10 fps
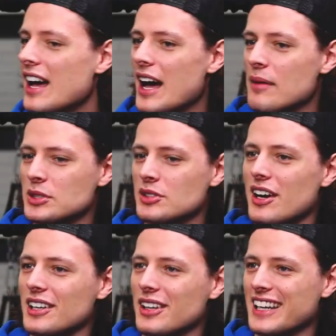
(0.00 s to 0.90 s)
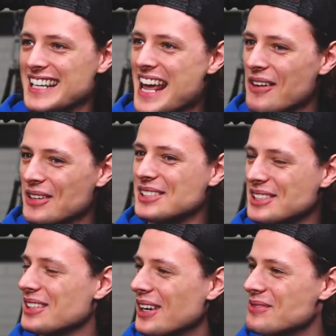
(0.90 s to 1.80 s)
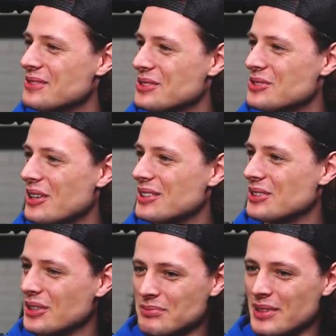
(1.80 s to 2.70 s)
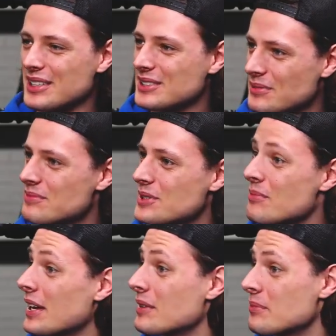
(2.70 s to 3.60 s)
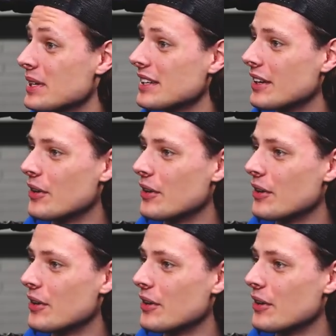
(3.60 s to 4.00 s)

It's kind of like now is the time for Australian soccer players to make it big